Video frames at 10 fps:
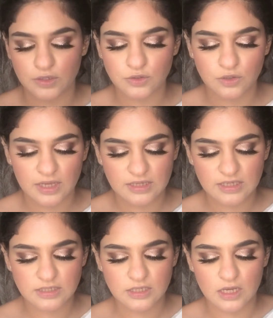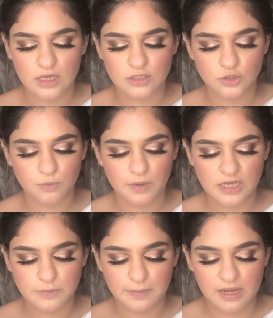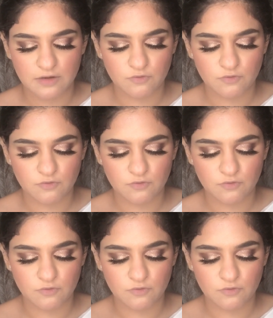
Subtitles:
going to take this Topaz palette